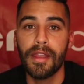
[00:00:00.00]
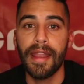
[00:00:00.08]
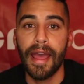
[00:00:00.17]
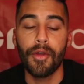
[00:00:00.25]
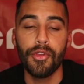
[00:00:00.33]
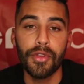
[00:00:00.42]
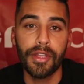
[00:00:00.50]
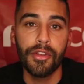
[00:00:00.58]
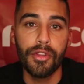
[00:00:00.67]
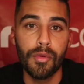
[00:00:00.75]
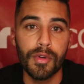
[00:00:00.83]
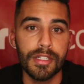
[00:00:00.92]
now you can
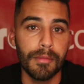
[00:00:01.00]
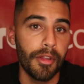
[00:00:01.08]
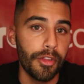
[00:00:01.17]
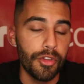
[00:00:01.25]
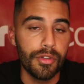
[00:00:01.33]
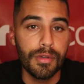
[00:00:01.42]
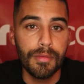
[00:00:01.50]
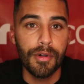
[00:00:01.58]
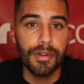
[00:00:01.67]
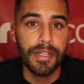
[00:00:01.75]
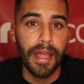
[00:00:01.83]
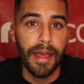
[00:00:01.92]
do what some other
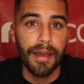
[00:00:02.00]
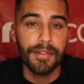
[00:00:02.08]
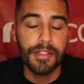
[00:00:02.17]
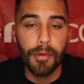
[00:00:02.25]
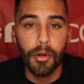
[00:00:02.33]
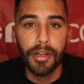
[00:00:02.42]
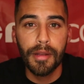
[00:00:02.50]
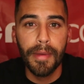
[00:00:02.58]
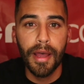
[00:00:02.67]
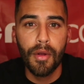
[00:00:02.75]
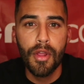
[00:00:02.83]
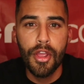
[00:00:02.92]
youtubers have spoken
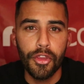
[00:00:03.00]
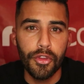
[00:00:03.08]
about